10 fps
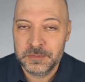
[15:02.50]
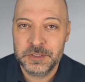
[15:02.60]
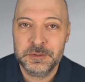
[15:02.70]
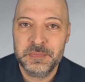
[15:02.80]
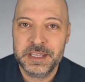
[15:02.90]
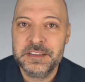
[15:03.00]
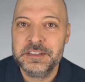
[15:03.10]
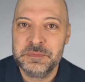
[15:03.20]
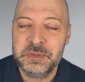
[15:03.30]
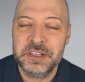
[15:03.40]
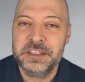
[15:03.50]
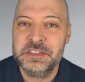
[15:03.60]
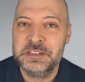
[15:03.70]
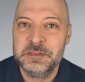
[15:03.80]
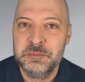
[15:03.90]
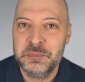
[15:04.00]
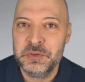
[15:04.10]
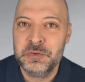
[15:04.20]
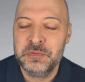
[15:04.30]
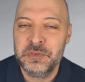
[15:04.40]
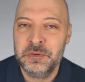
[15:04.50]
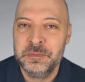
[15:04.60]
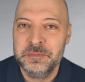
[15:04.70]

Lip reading: could make this place beautiful.